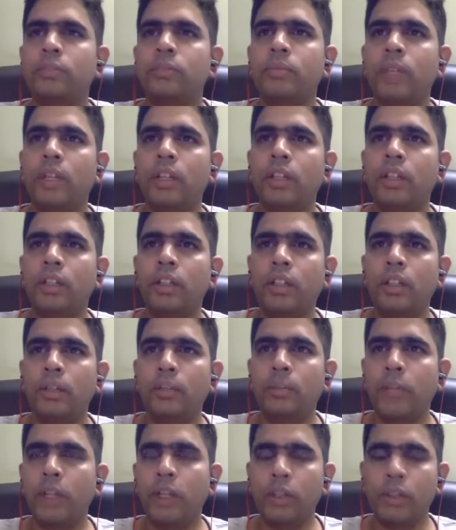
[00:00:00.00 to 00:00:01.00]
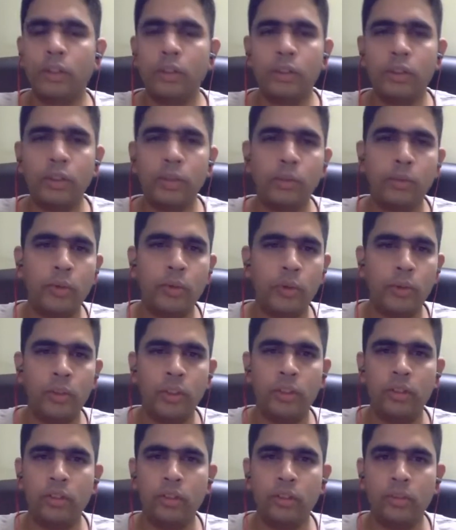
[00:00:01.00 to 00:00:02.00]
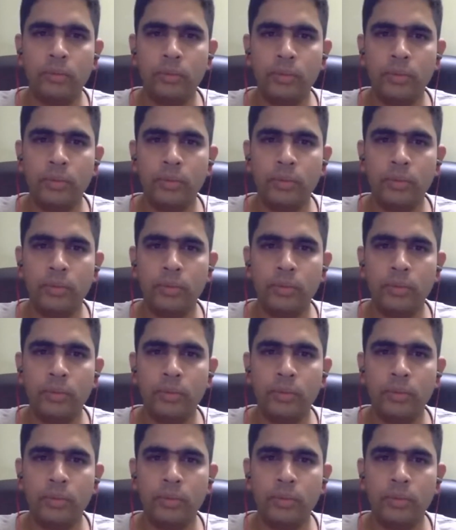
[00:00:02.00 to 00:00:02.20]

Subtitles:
I had my other job going on.